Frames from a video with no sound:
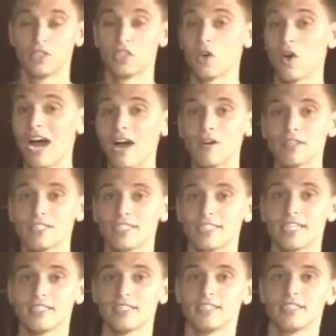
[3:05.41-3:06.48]
So our
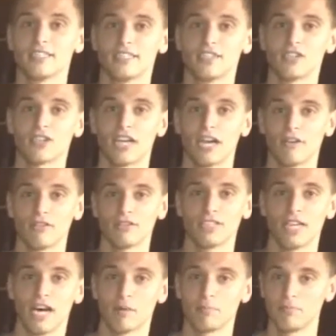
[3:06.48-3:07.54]
stainless steel
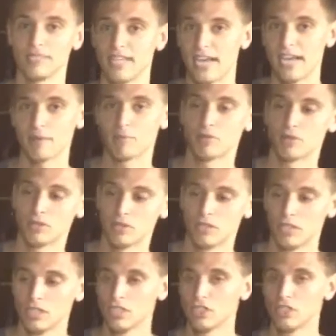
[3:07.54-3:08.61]
countertop table
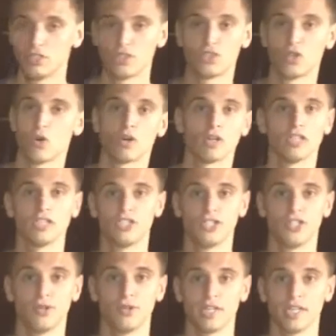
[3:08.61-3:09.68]
storage
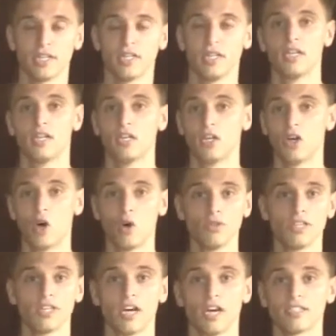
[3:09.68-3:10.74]
unit
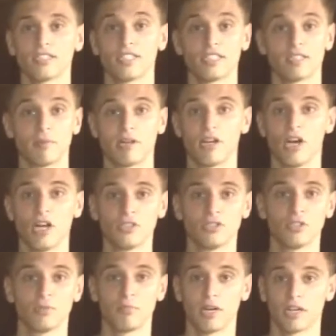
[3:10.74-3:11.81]
only cost us about a
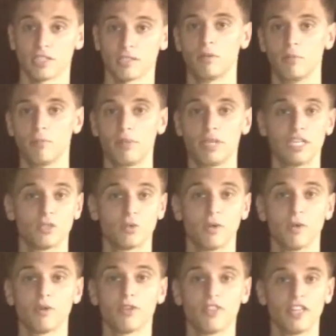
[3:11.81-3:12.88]
hundred bucks because
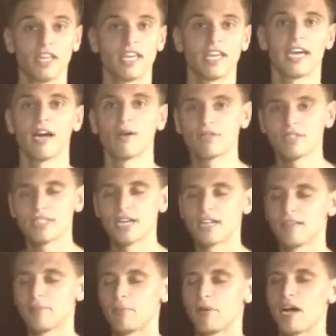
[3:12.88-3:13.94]
we were thinking
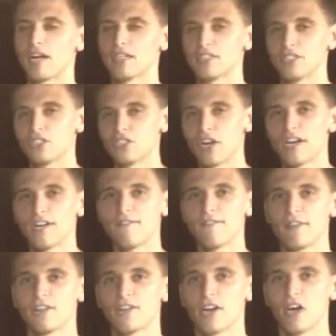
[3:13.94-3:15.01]
outside the box and trying to
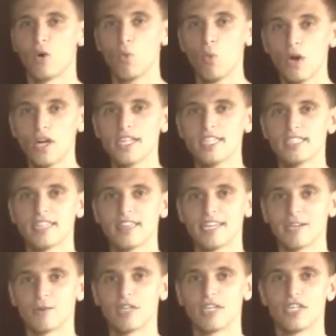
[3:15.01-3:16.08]
figure out what is it
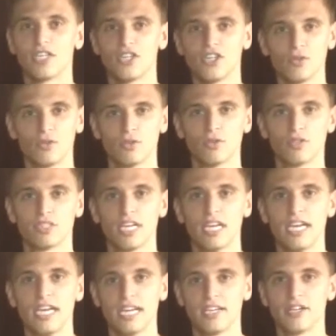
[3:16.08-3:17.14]
that we can use
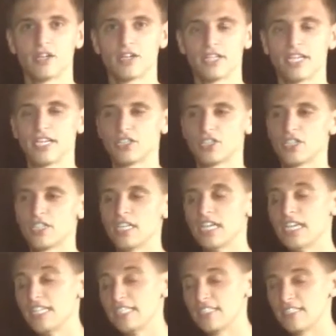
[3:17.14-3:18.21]
in our kitchen,
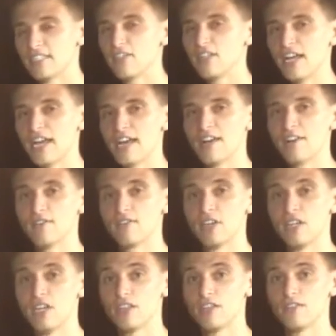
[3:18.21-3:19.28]
still have
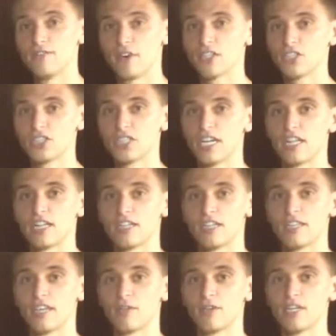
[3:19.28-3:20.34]
the
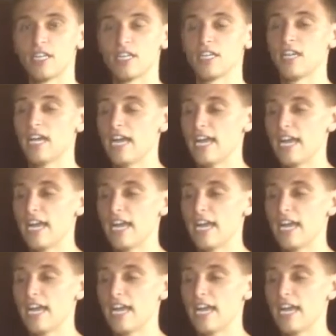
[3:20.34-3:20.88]
functionality that we need,